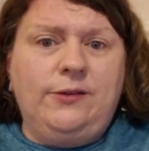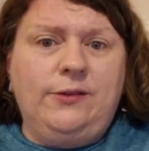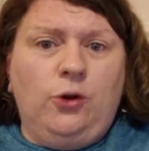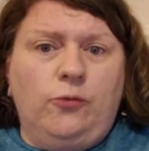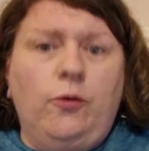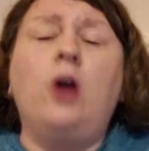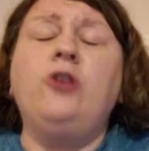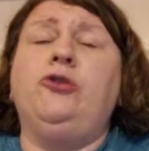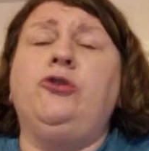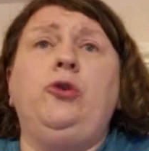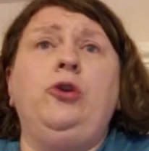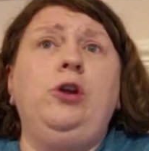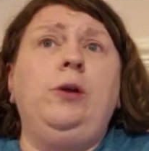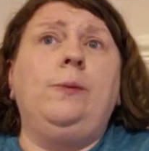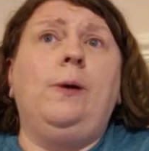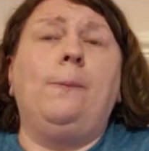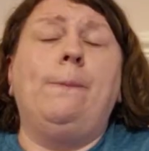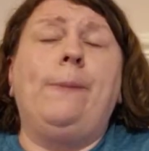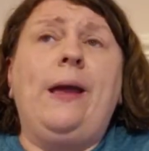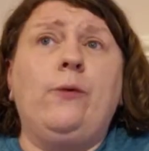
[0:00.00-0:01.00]
I saw a
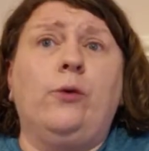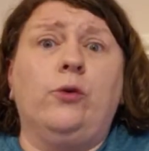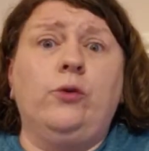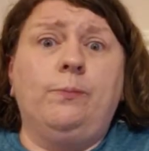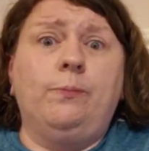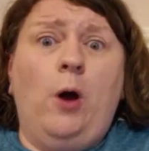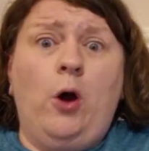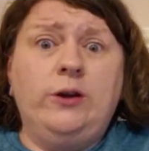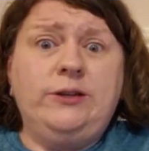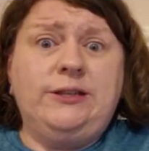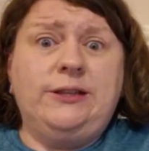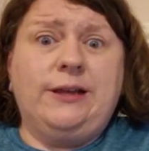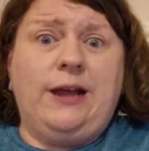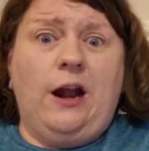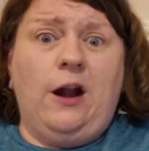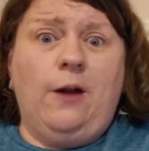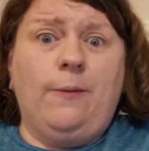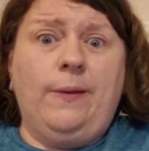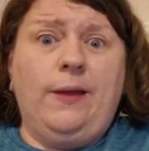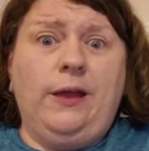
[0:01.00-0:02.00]
newborn baby on Pirates of the
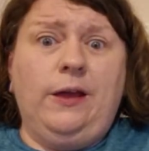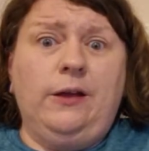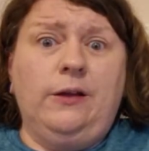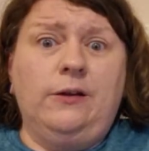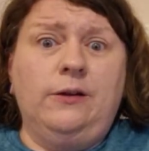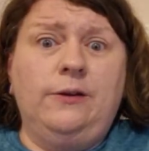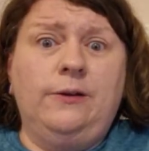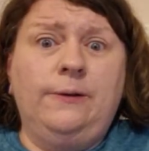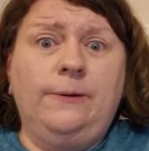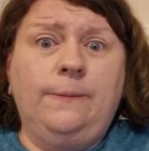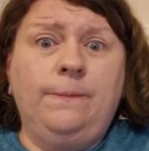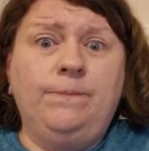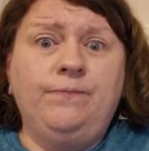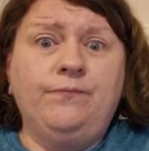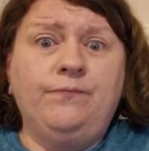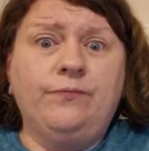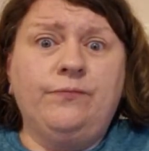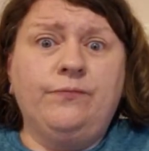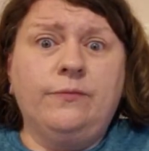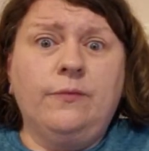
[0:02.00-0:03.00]
Caribbean
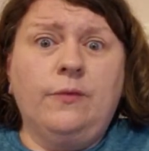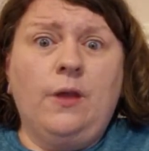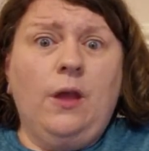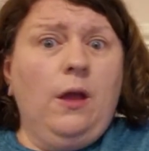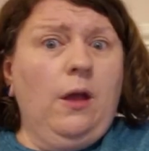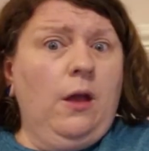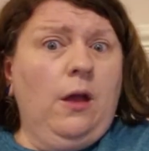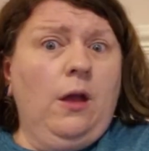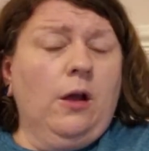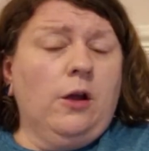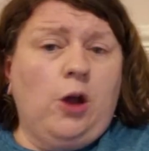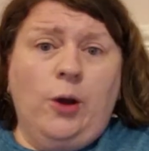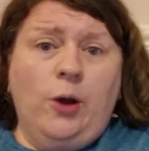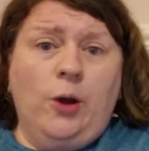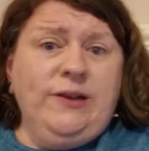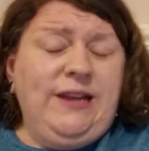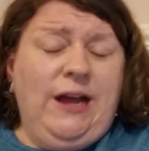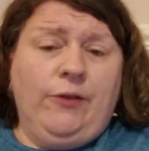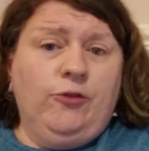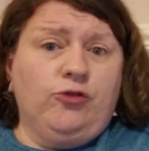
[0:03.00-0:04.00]
going
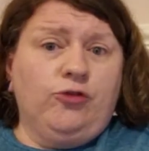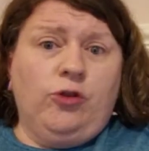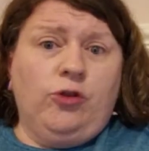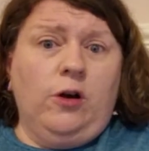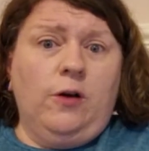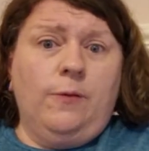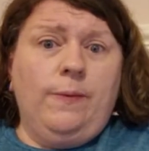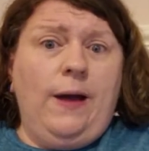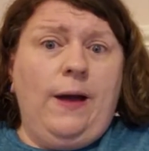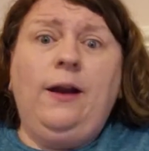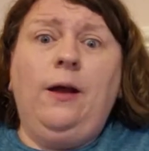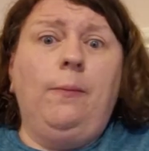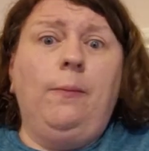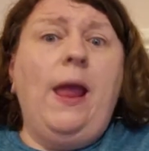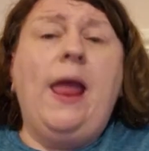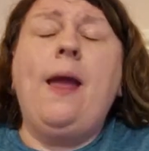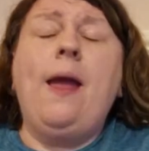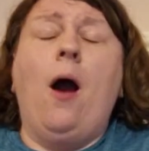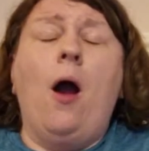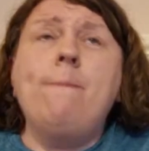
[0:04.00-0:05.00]
down the drop, and
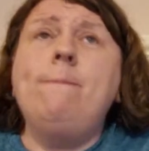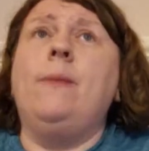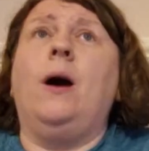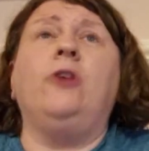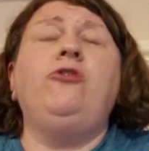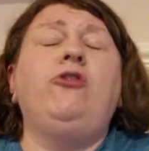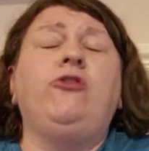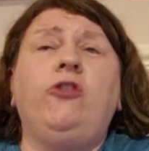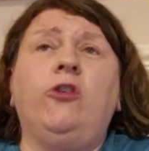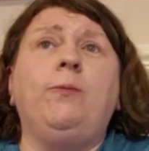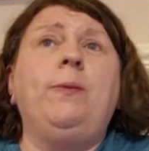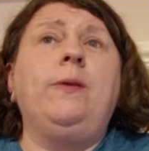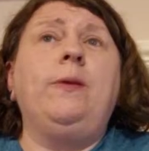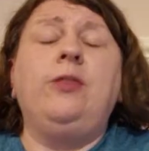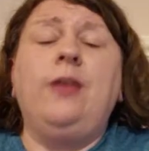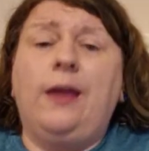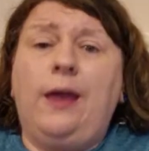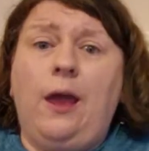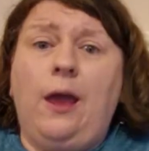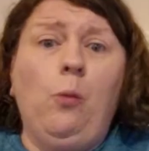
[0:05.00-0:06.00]
I must just be
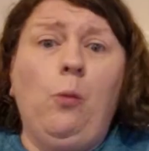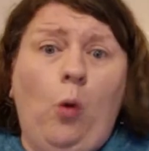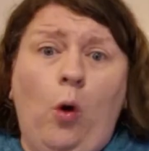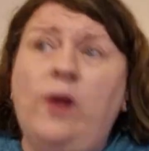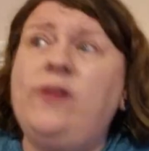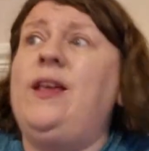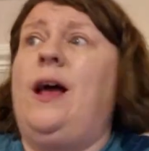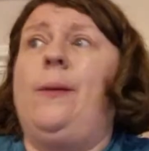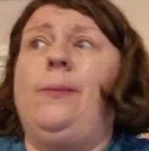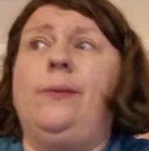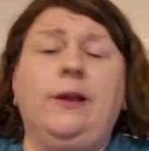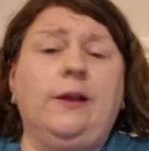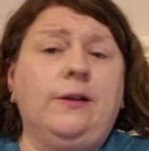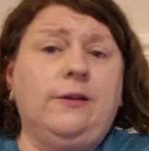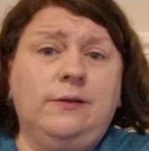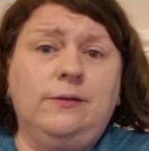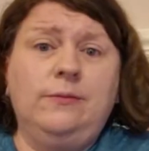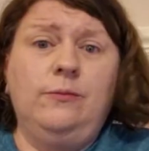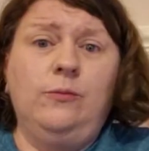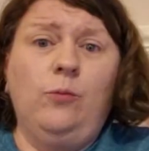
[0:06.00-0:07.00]
thinking, what is happening?
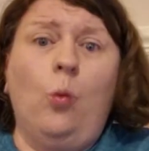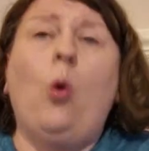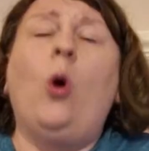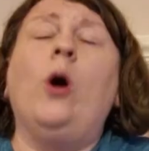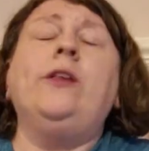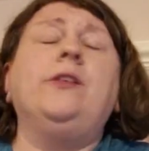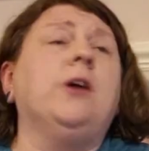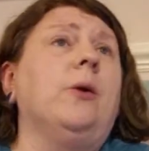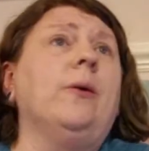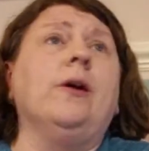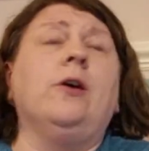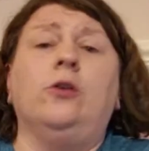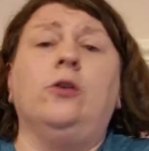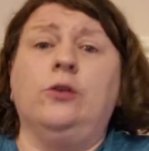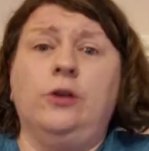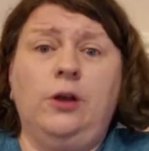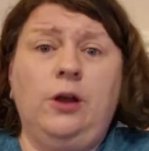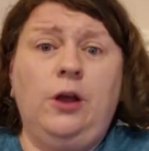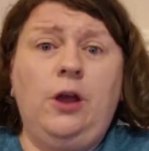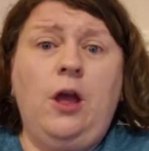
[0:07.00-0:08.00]
What is going
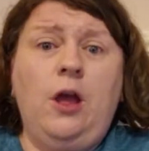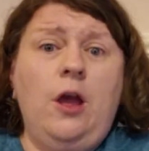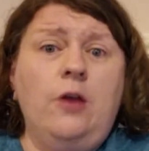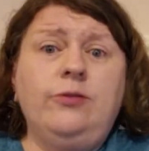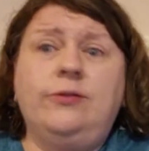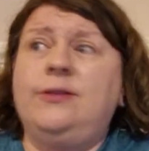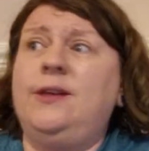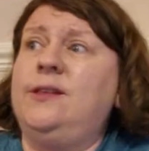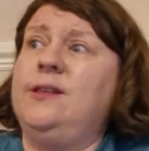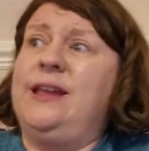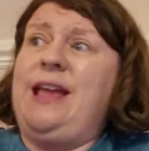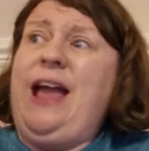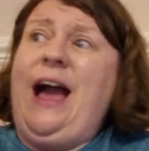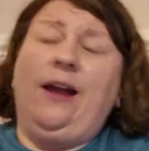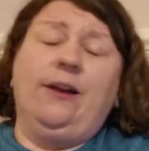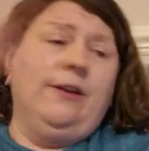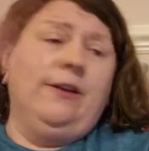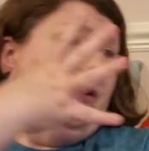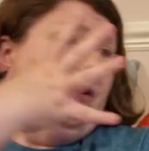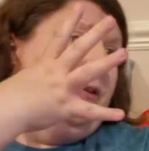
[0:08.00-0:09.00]
on? There's a
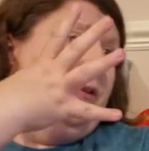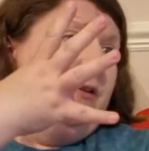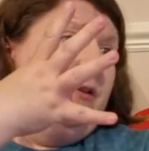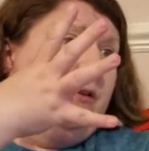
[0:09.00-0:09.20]
cannon.